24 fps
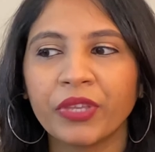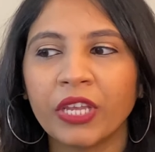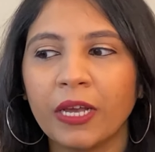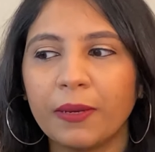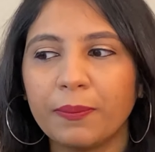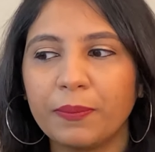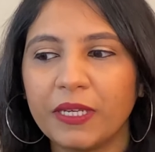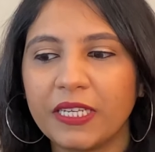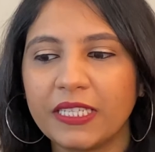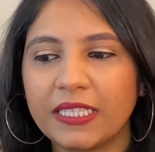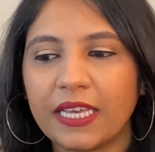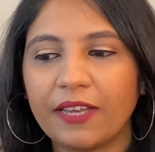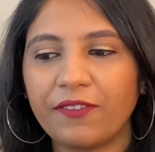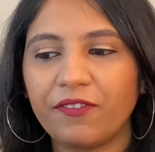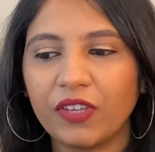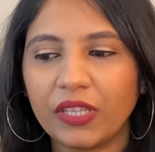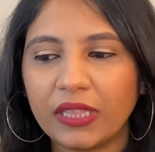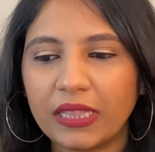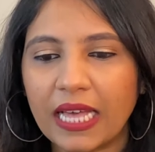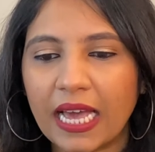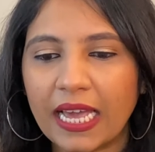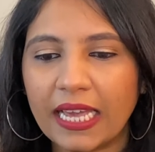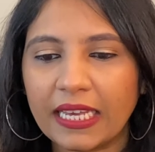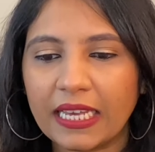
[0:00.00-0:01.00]
because I feel
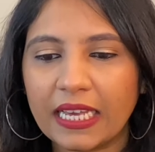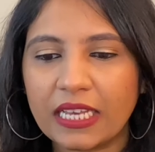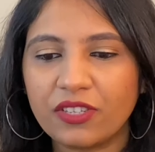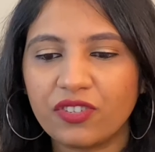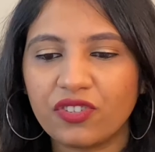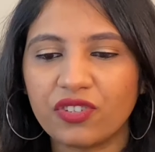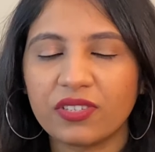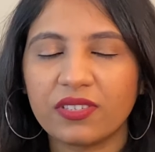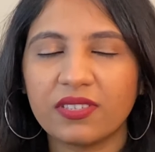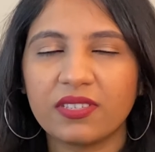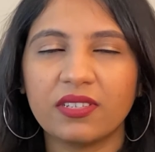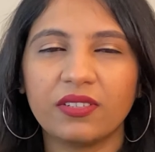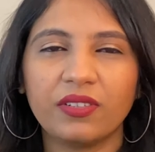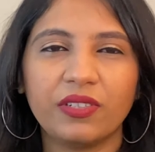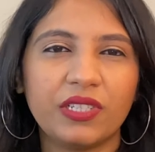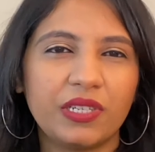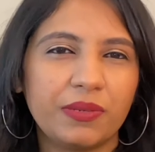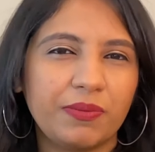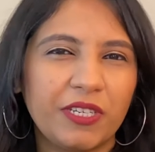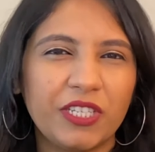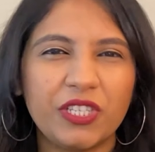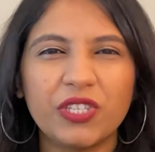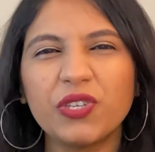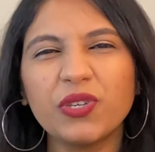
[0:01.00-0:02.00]
like it's just going to
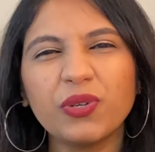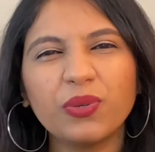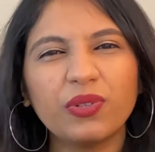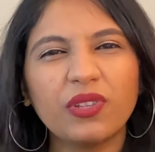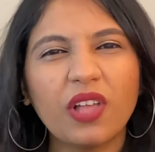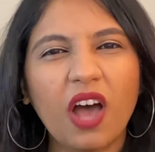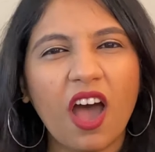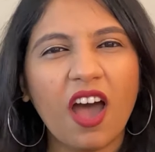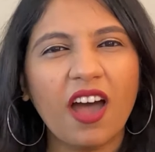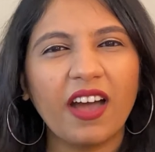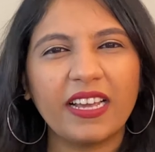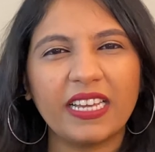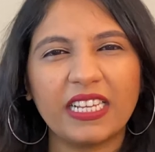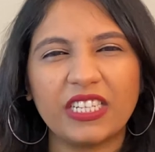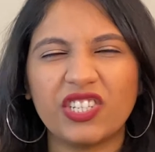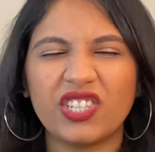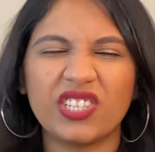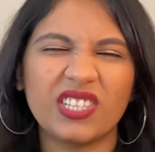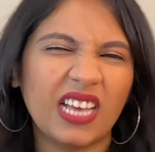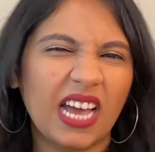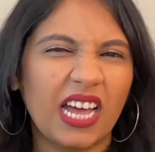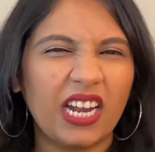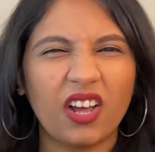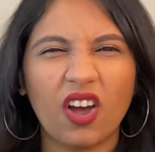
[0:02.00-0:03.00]
be too long and just
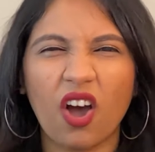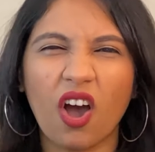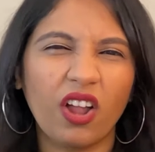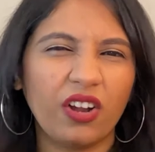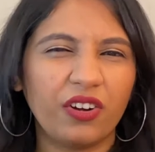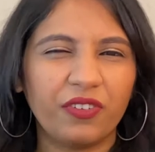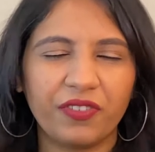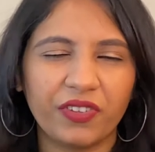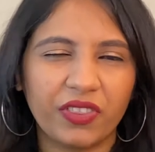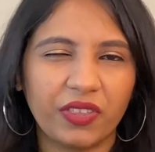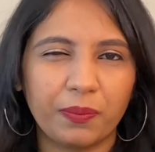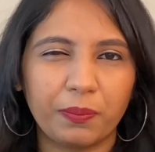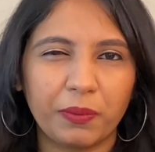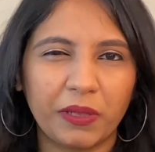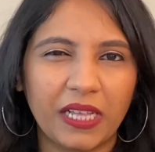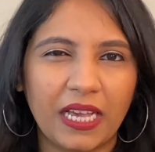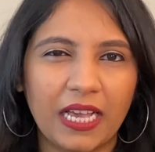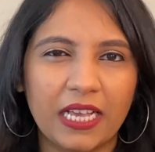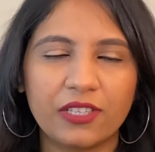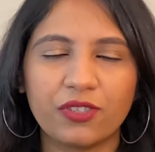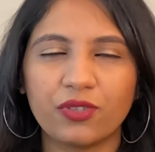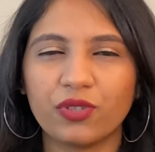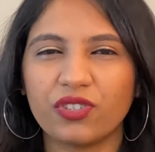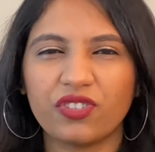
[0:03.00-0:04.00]
kind of all over the
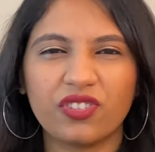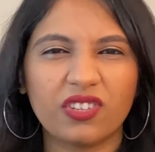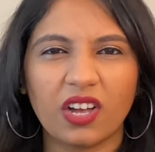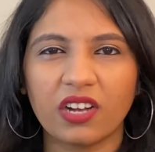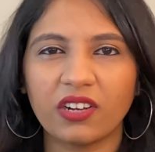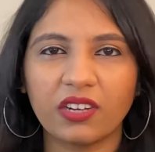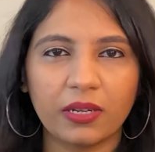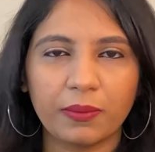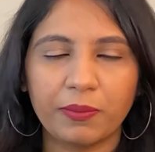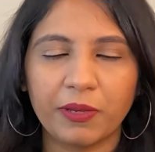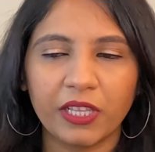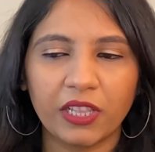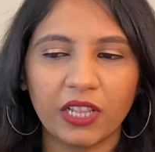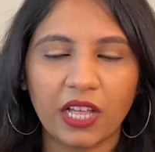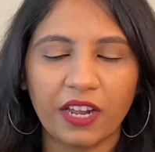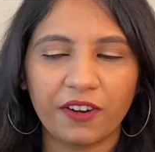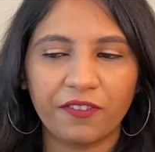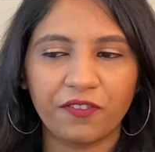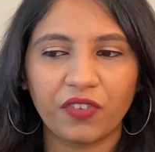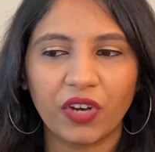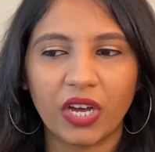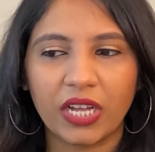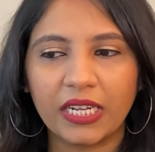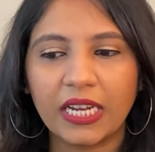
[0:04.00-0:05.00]
place. It's not going to be a lot of
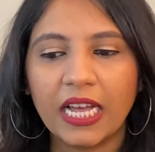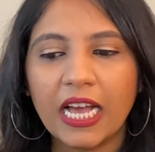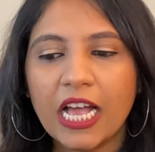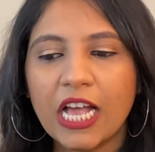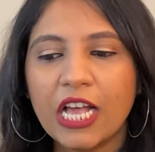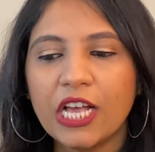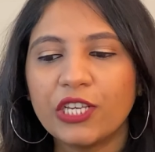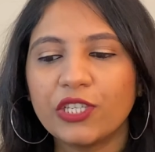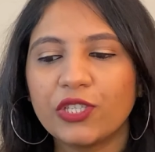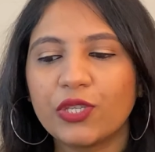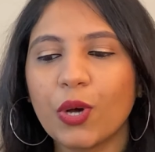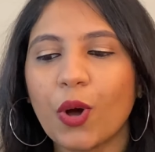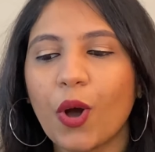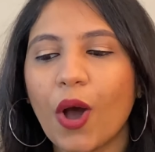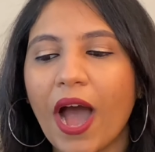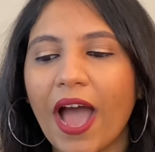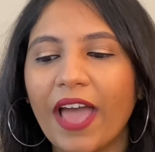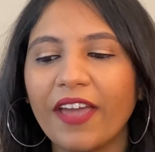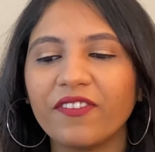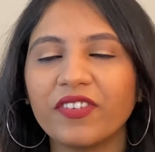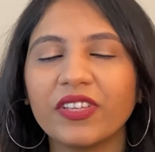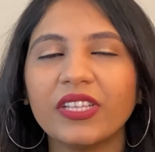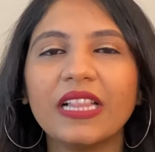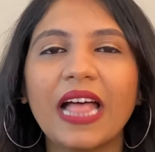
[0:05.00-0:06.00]
fun. So I
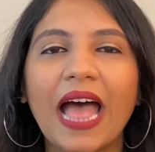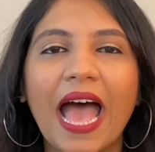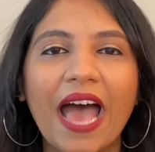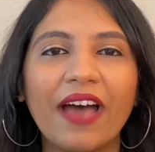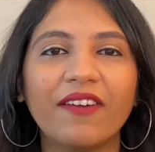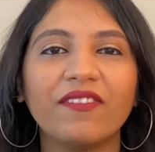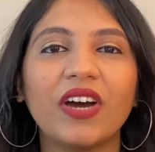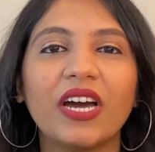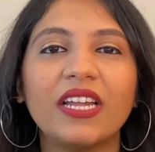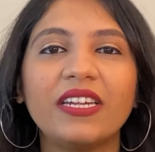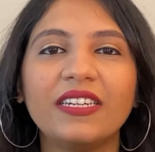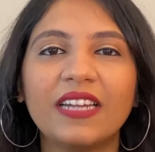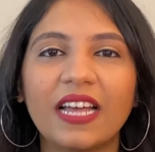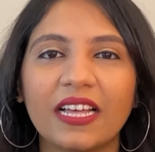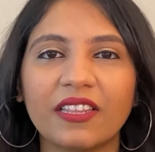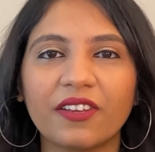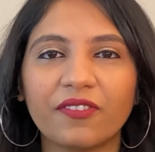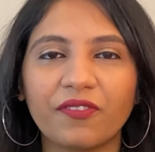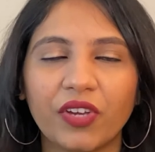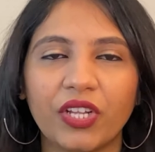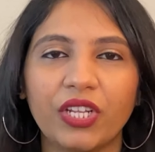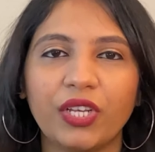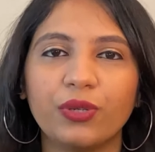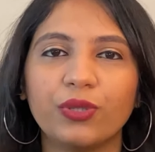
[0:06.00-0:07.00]
will have another
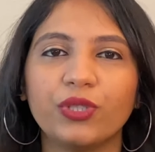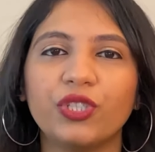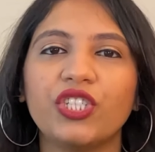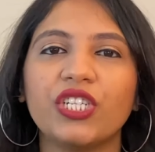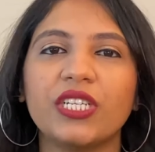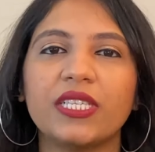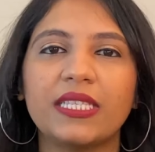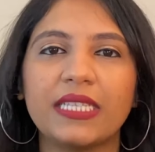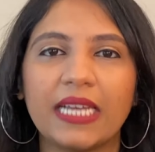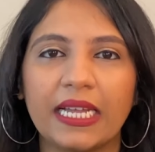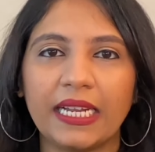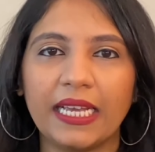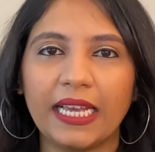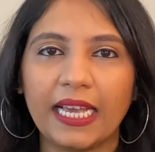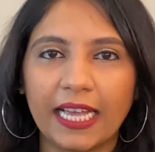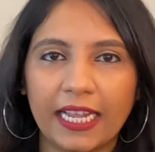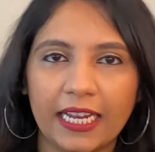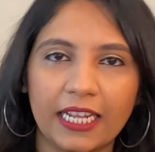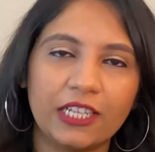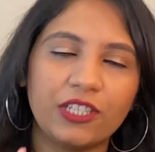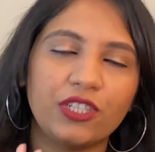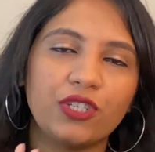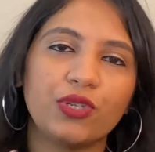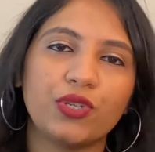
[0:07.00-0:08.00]
video just
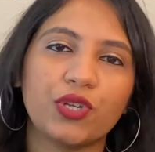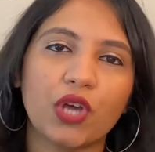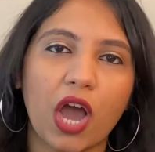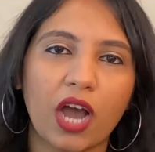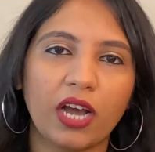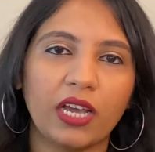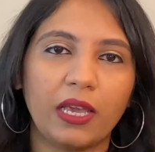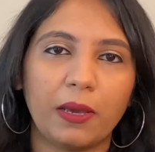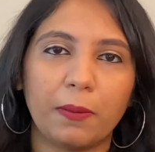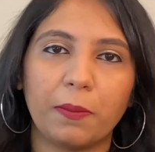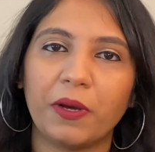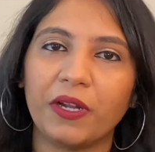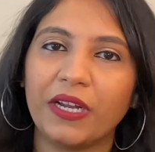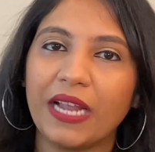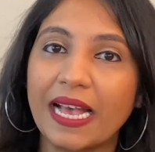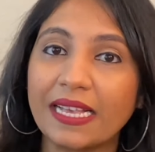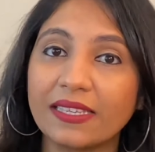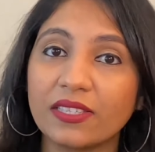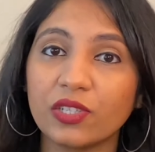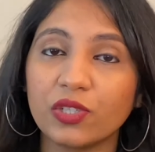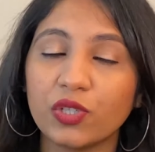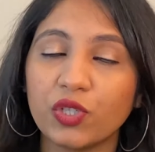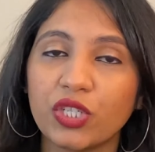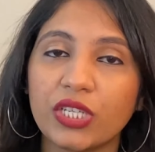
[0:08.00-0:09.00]
dedicated to talking about
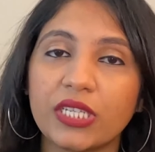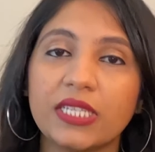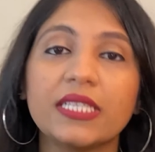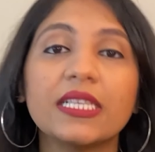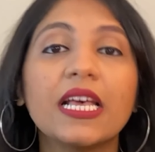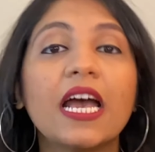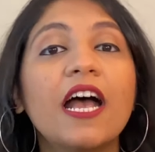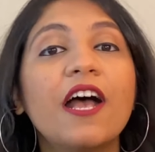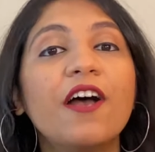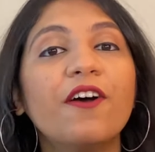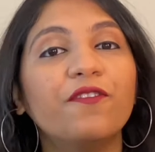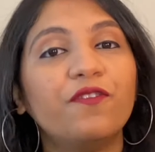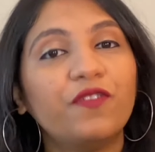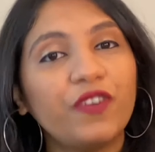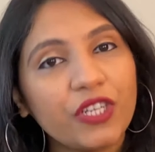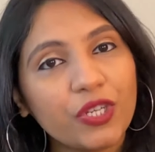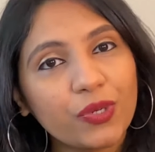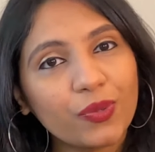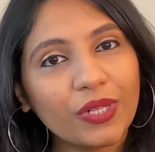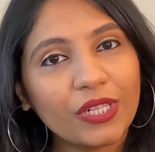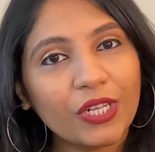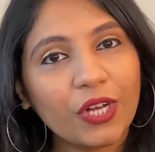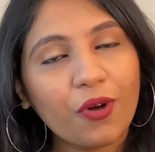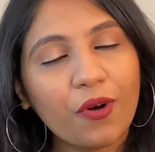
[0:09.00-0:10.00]
SLGs, which
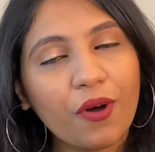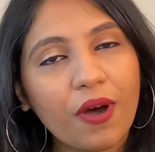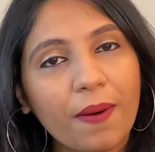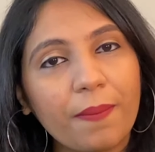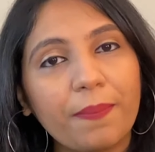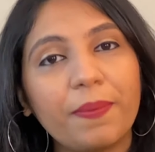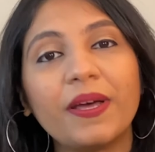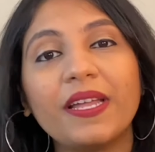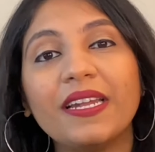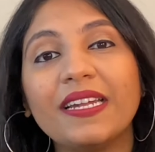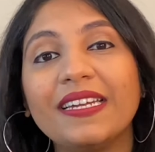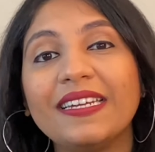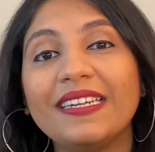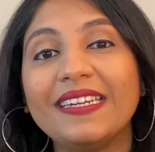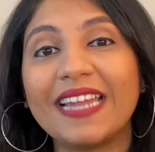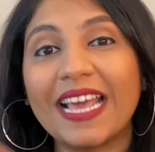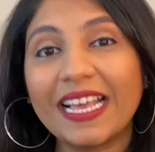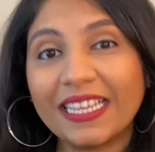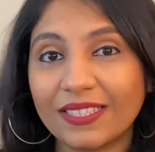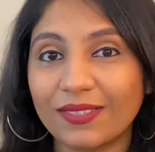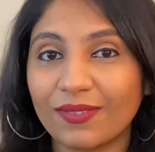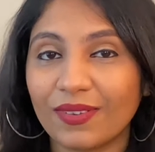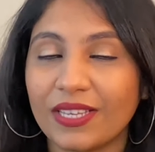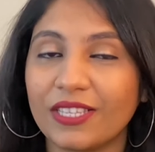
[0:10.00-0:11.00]
will go up
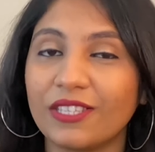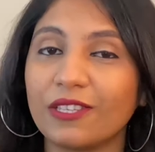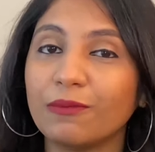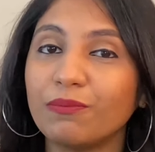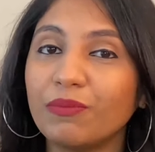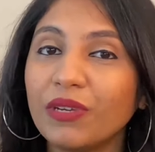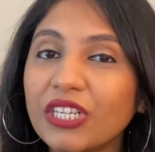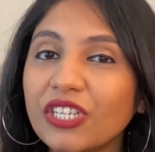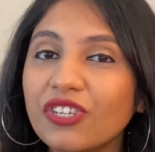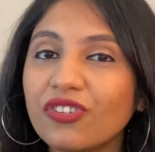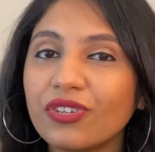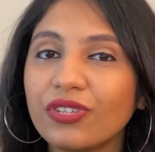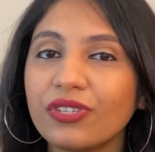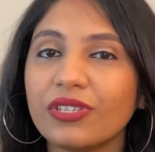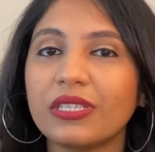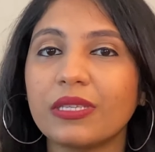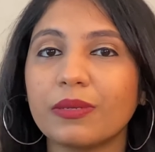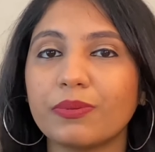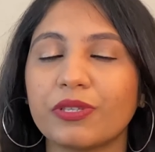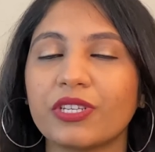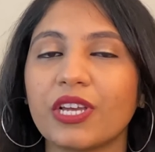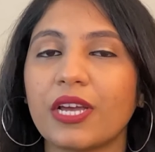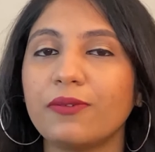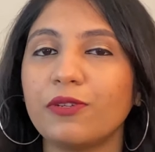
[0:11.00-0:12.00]
next week. So make sure you
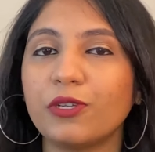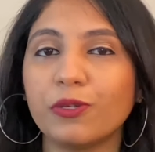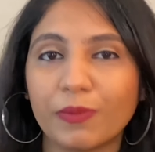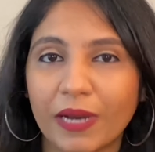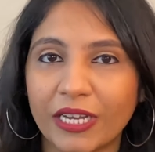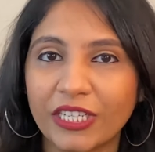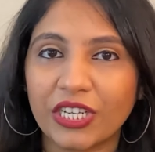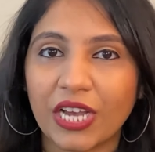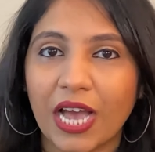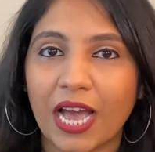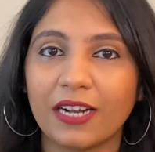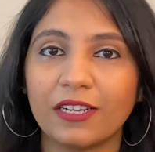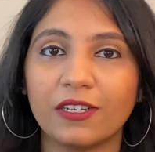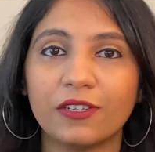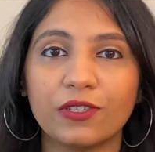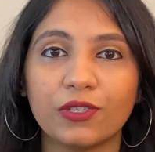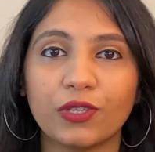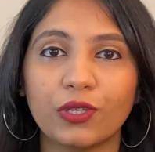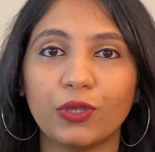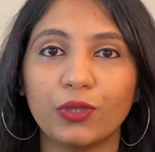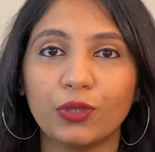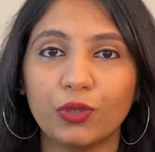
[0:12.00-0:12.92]
subscribe to my channel so you